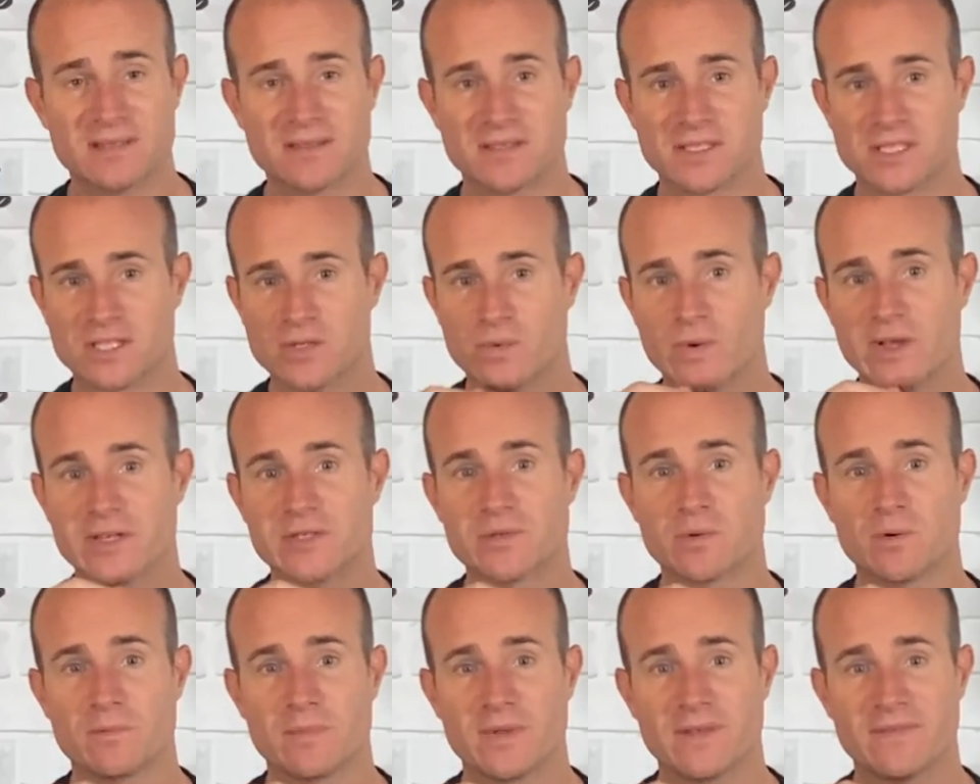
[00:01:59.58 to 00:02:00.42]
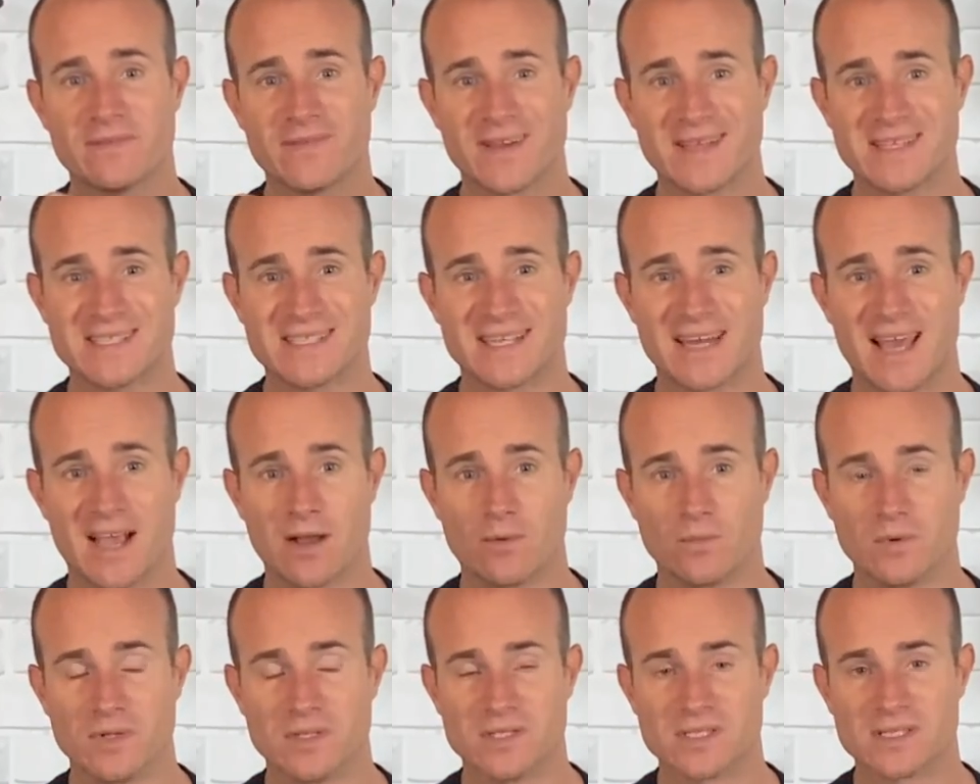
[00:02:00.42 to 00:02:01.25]
the switch will be facing
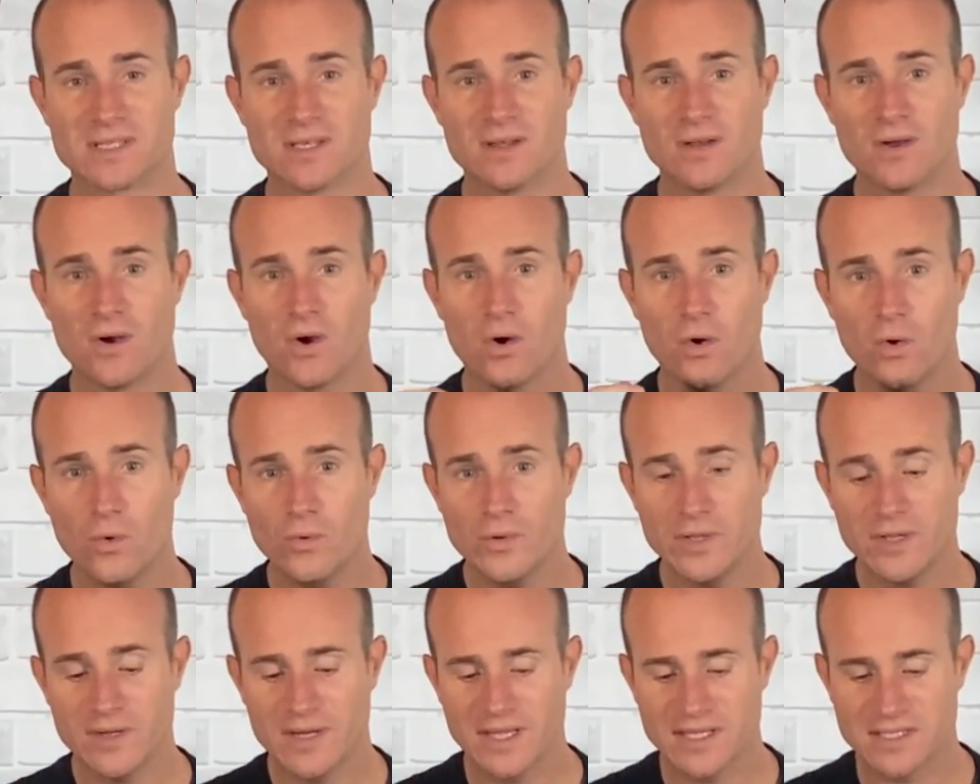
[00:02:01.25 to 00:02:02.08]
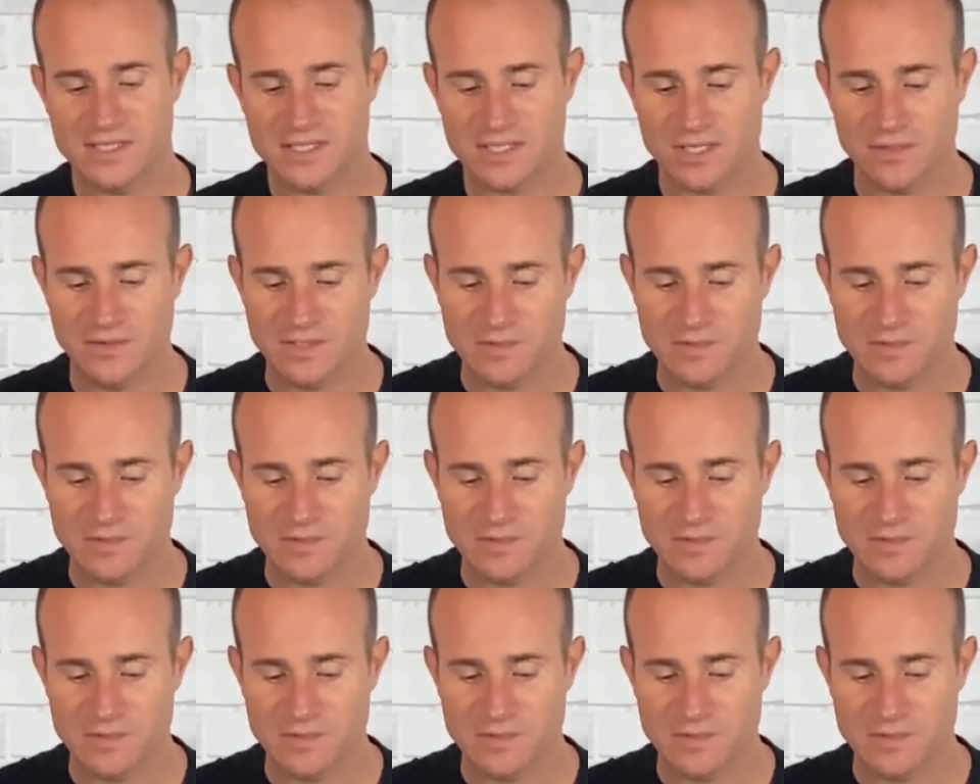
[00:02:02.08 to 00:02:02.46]
outwards. All you need to do is